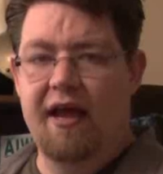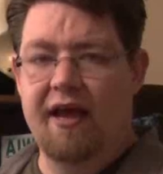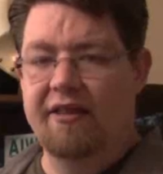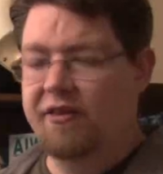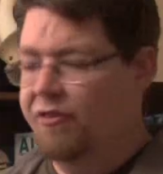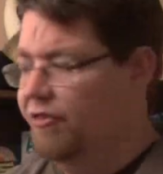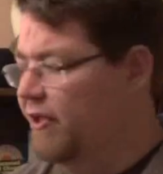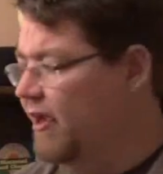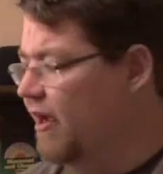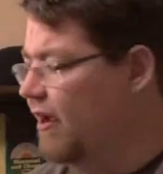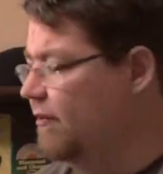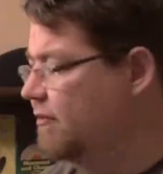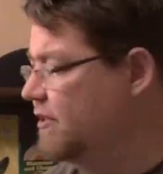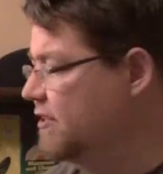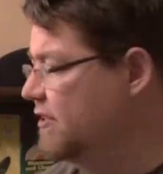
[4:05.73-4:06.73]
And the thing
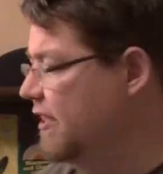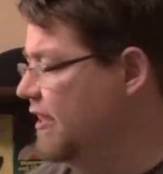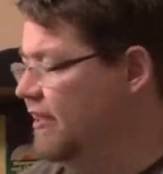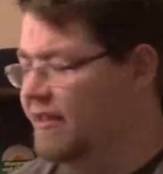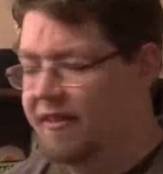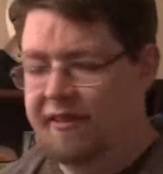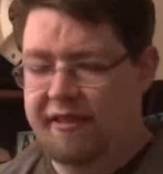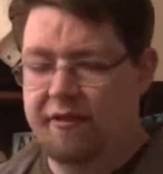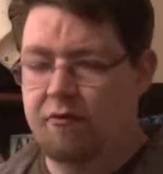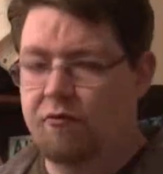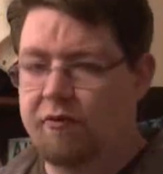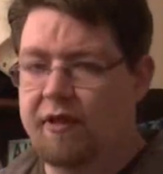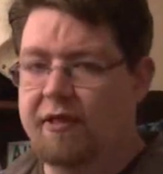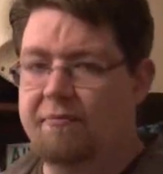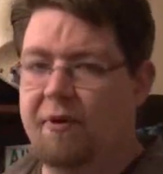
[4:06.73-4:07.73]
I always think, and the thing that
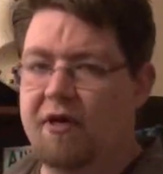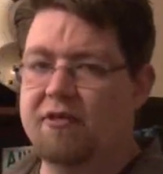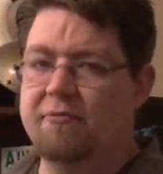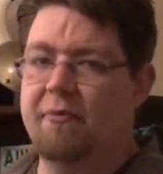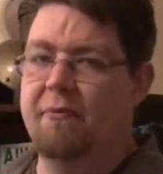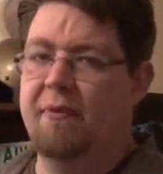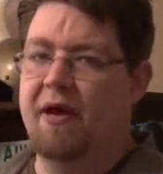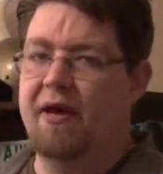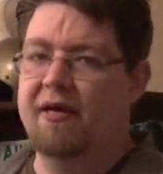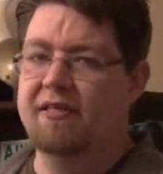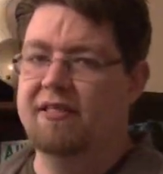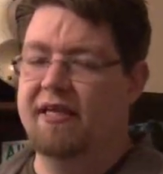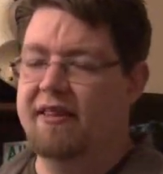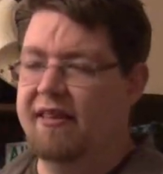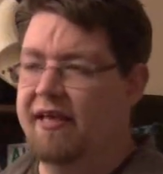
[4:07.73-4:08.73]
really bugs me about it
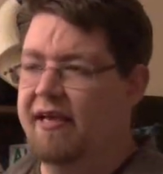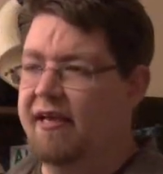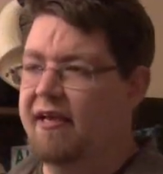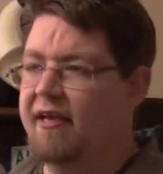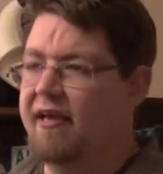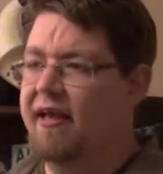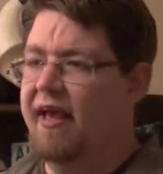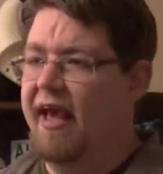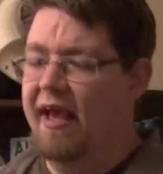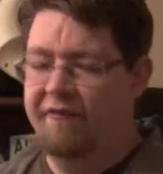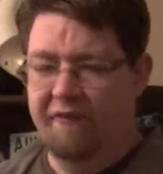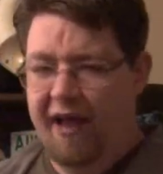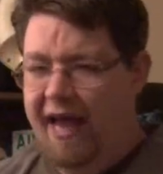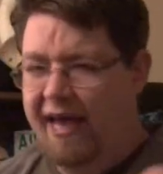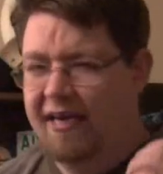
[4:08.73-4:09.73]
is I think if
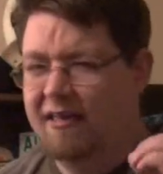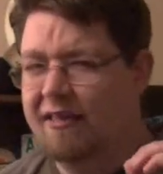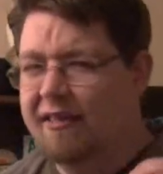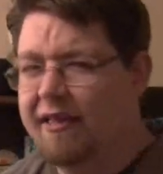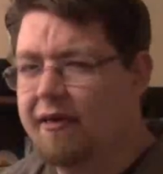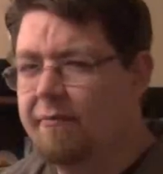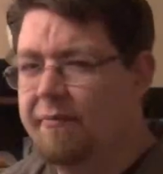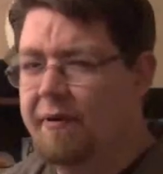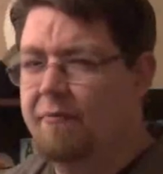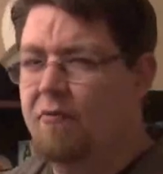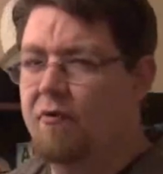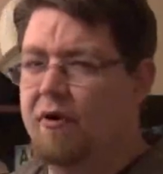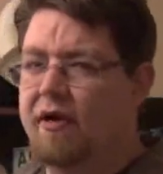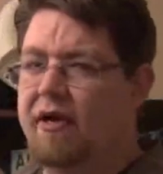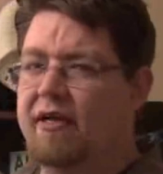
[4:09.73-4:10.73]
I had a little bit
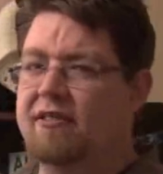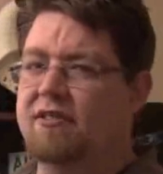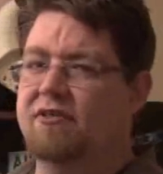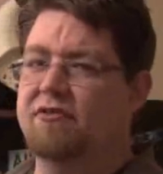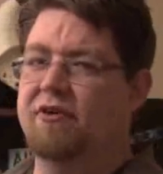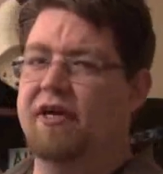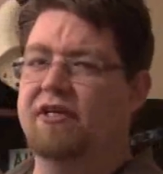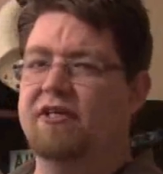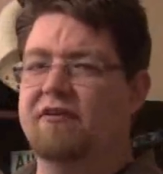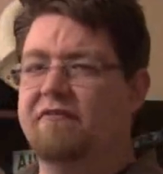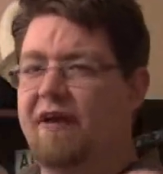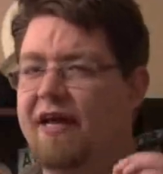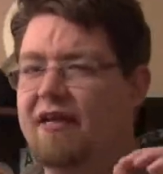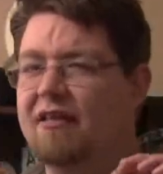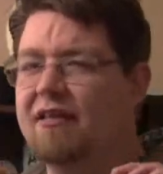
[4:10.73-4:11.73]
more concentration, if
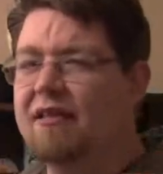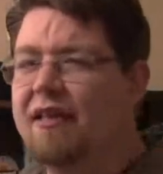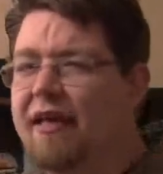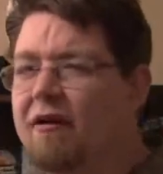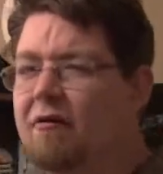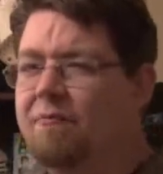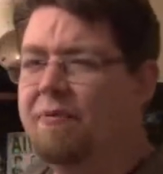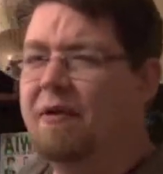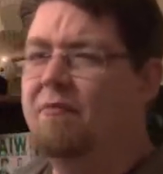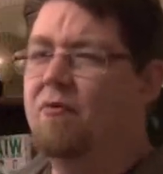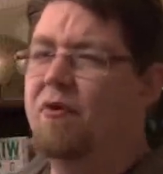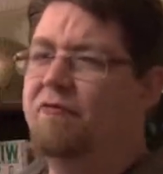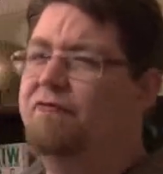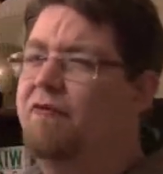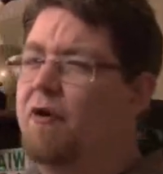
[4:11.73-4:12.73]
I had a little bit
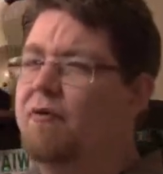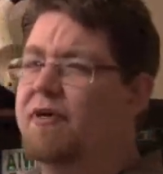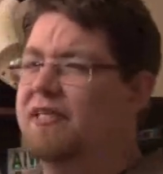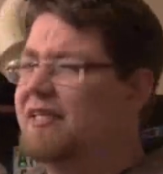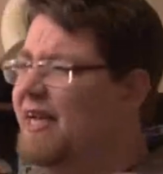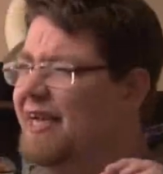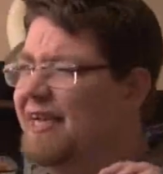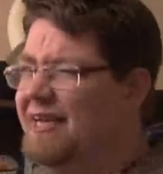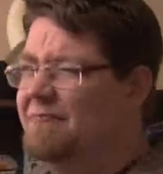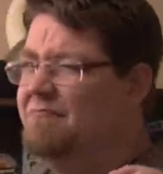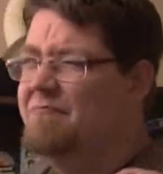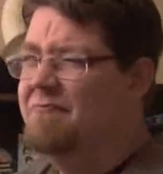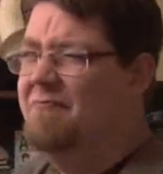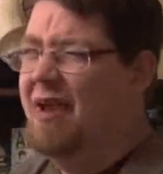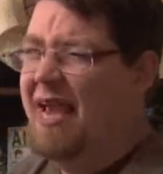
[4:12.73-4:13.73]
more focus, I could
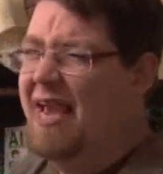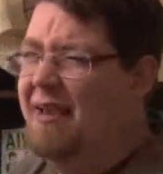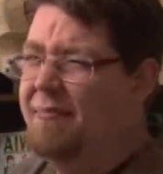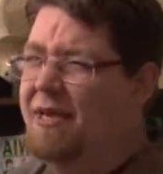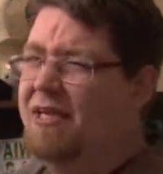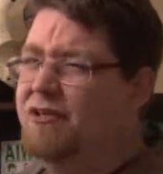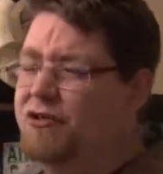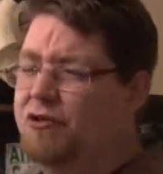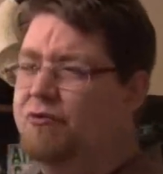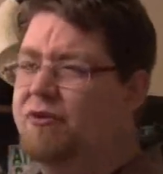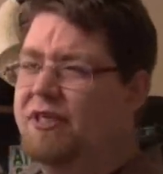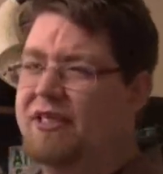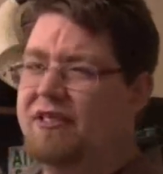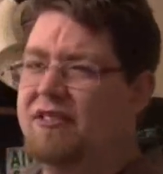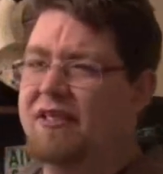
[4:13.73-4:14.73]
maybe do
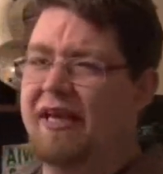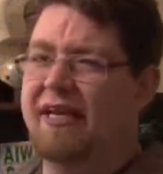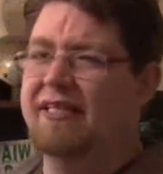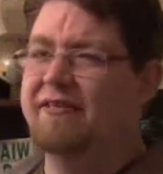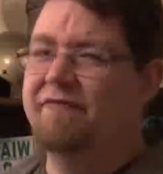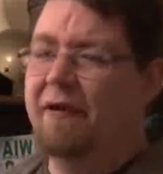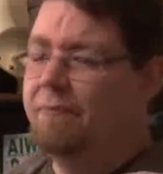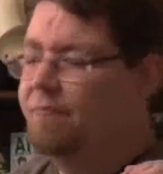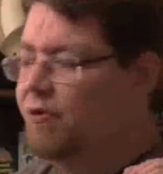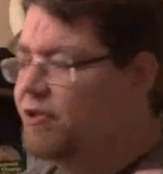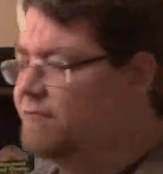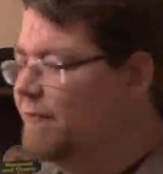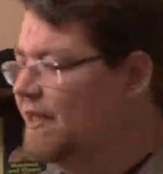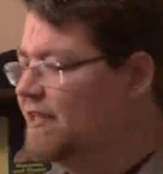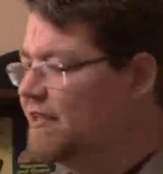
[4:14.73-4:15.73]
these things. If I
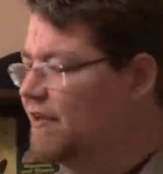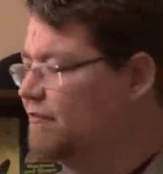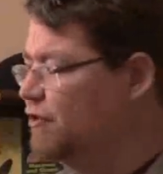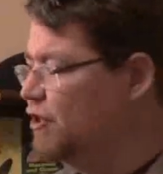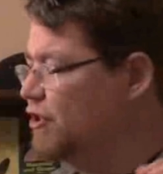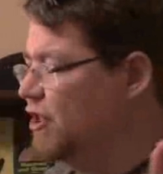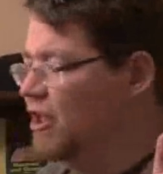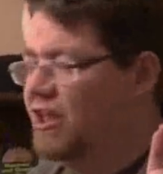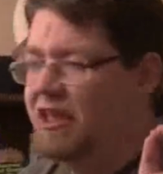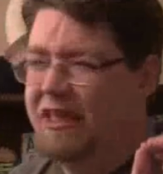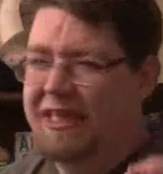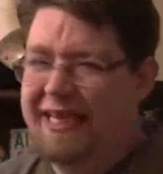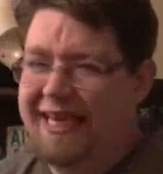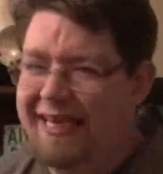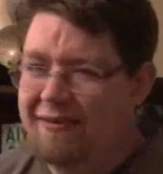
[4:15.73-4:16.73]
push myself just a
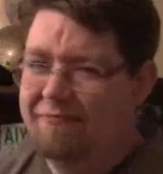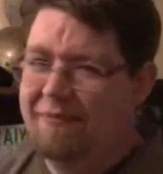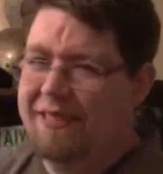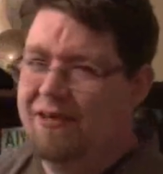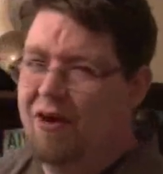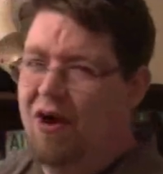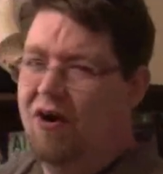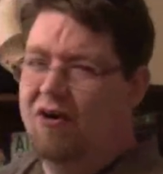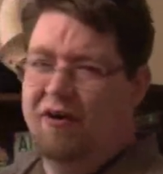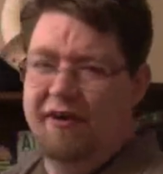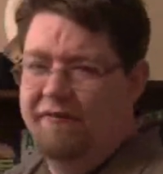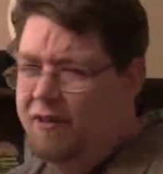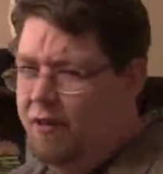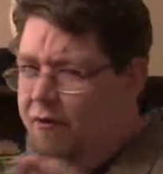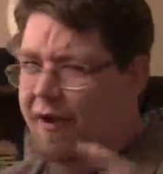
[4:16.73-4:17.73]
little bit harder,
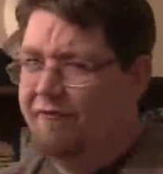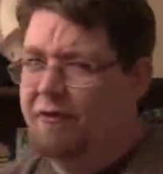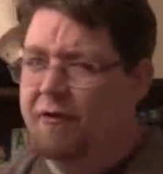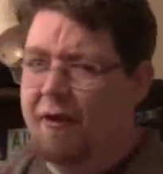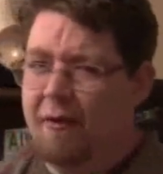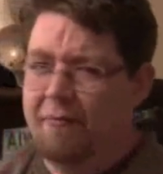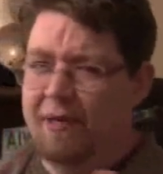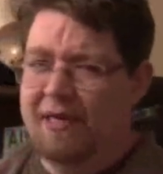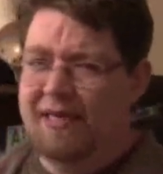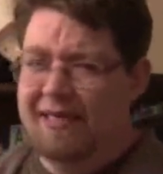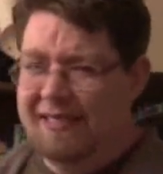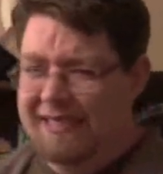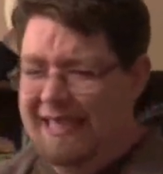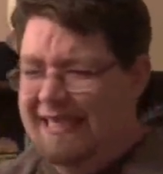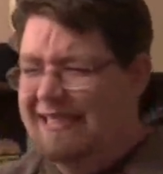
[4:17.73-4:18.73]
even though everybody
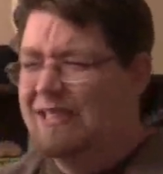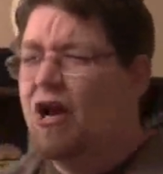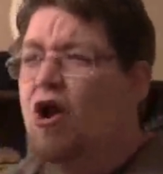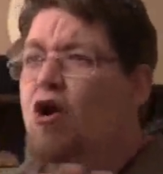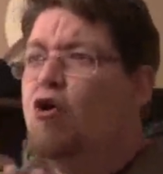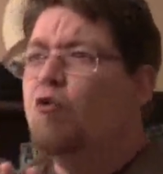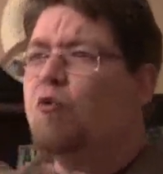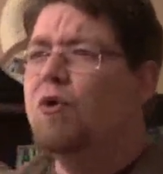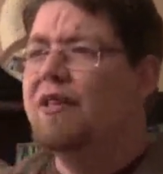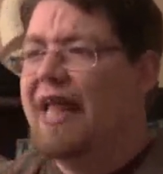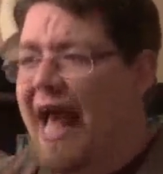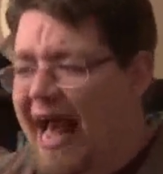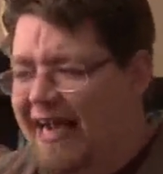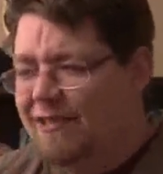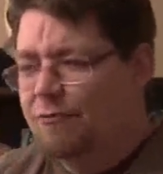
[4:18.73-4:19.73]
says
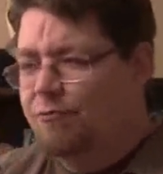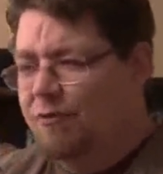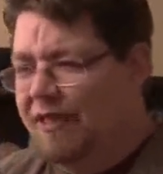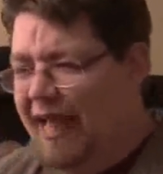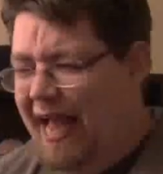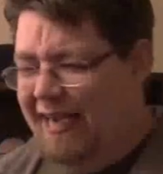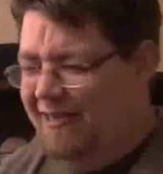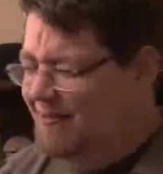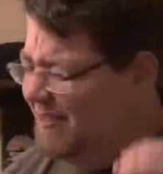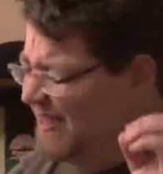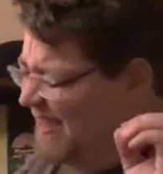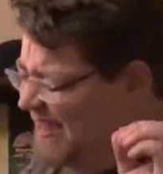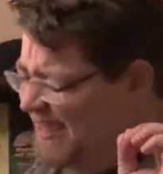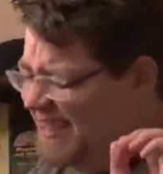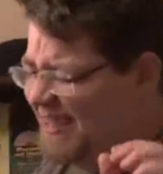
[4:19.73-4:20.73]
relax, relax, well,
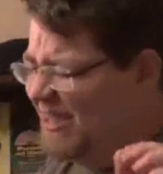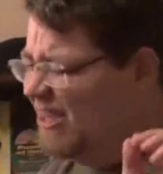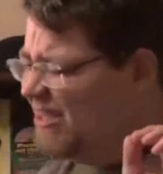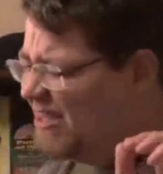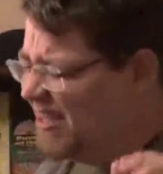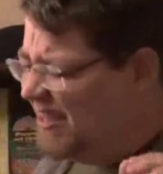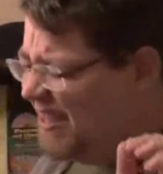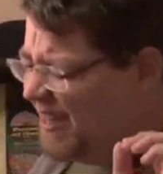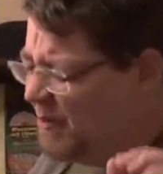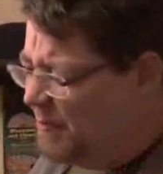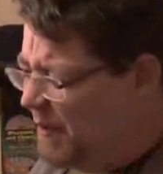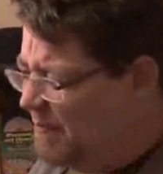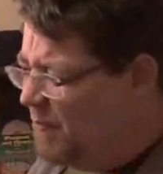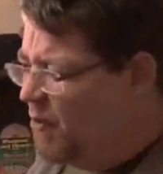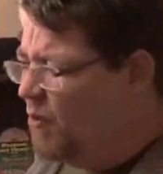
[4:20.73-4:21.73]
just just a little
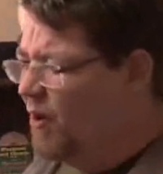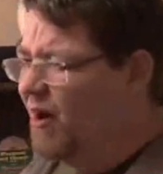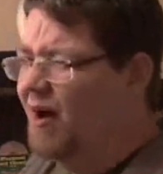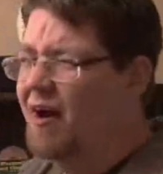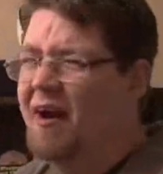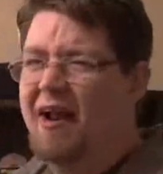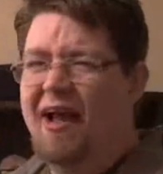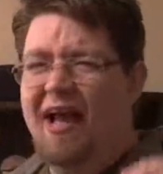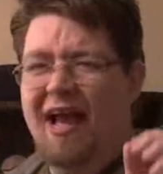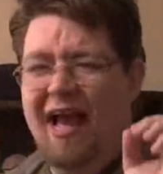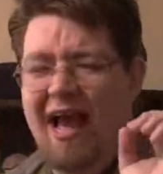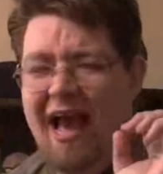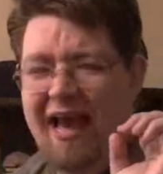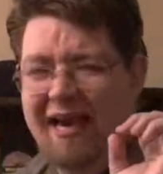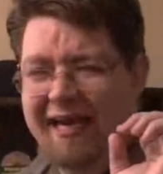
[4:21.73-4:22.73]
bit more,
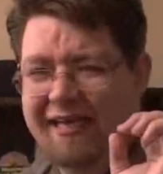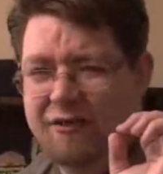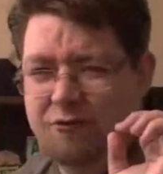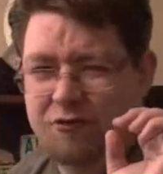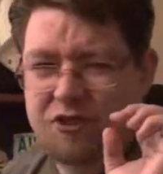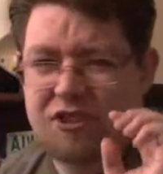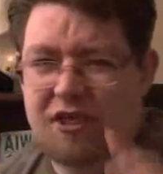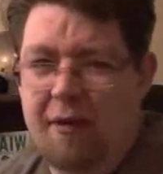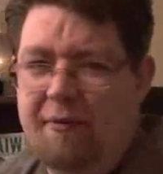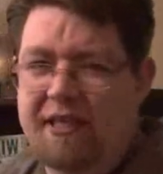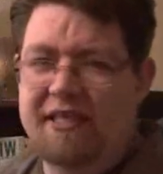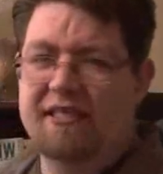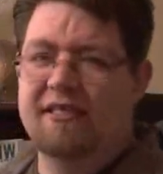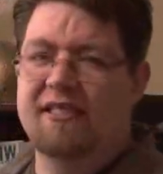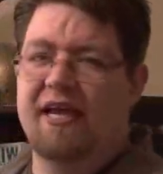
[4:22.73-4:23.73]
and I could do some of
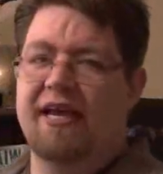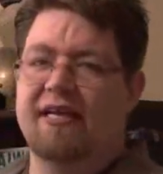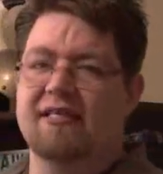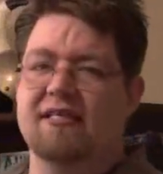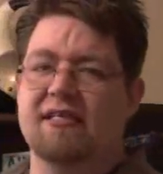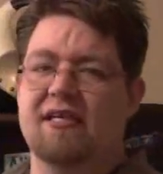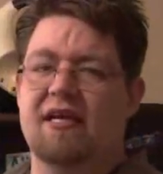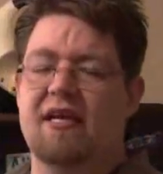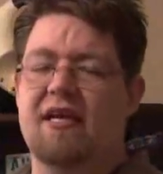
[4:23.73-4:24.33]
these things.